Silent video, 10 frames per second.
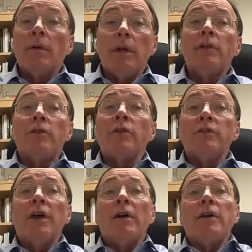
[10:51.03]
It
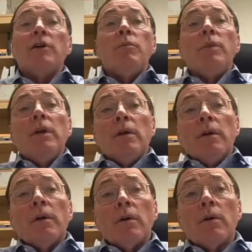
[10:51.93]
turns out it could be
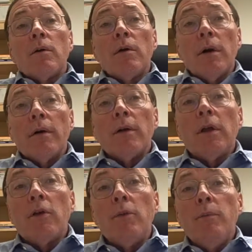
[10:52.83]

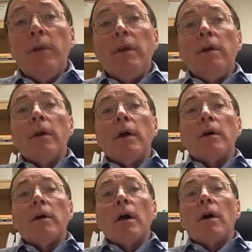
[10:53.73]

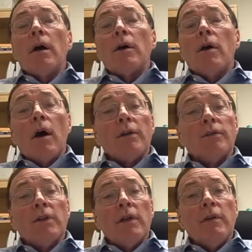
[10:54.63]
a
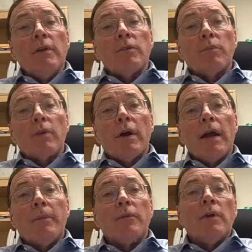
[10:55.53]
cost savings, or
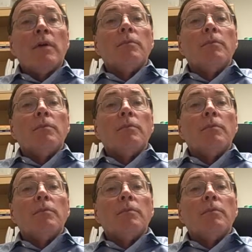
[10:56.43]
perhaps